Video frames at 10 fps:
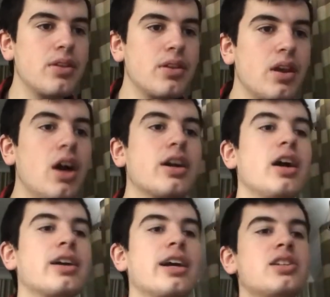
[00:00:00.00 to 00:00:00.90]

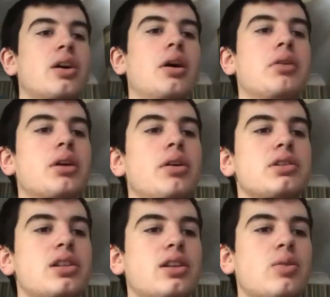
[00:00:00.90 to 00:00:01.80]
okay, so I'll go on
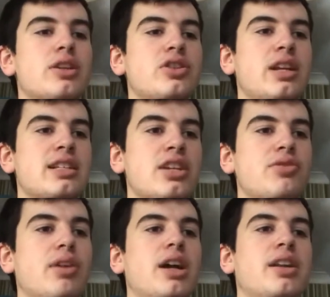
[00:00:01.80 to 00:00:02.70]
to the question that's
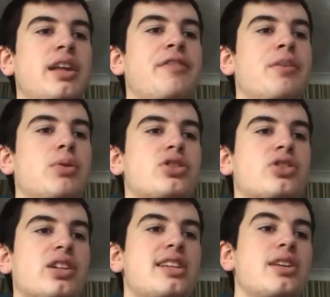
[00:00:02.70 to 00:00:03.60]
actually right underneath it, which is
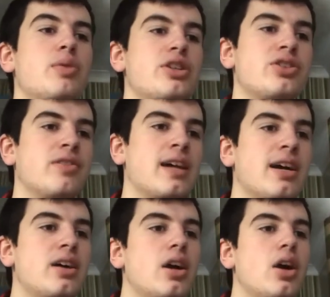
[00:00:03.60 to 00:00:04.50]
a continuation of
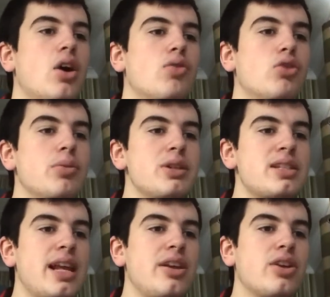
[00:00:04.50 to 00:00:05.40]
that. Rumours
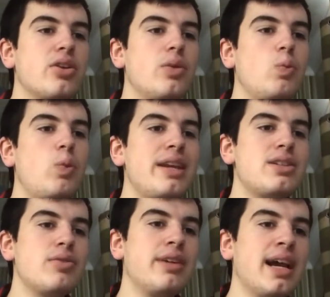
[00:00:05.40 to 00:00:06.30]
state you couldn't wait
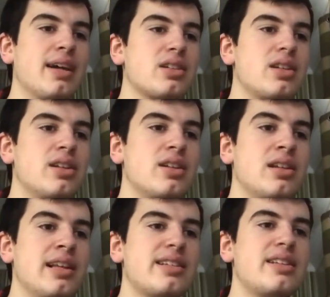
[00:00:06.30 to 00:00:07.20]
to react to the
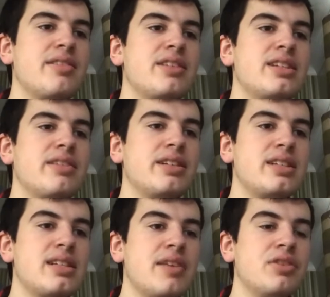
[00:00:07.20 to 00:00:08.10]
Lynxy Series
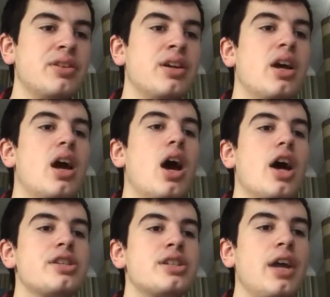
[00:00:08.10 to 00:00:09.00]
7.
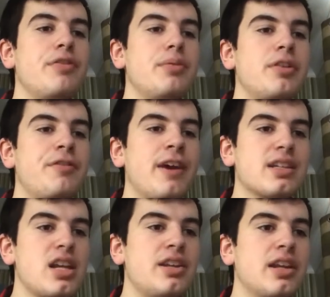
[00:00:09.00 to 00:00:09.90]
Aside from the
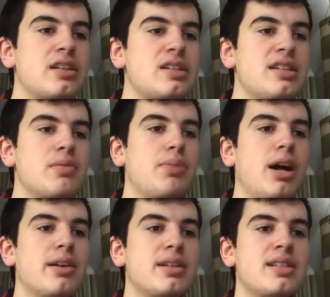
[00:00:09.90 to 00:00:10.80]
fact another season
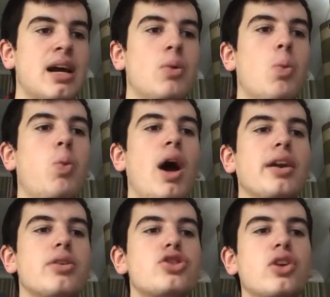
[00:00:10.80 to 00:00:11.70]
pilot is out, why
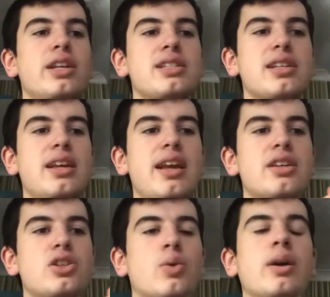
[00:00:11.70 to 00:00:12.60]
go straight
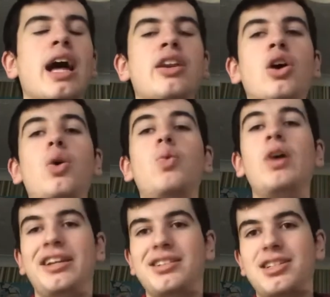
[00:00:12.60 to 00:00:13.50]
to it and not
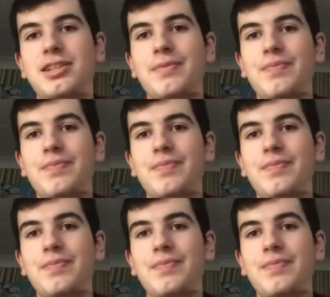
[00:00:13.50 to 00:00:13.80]
wait?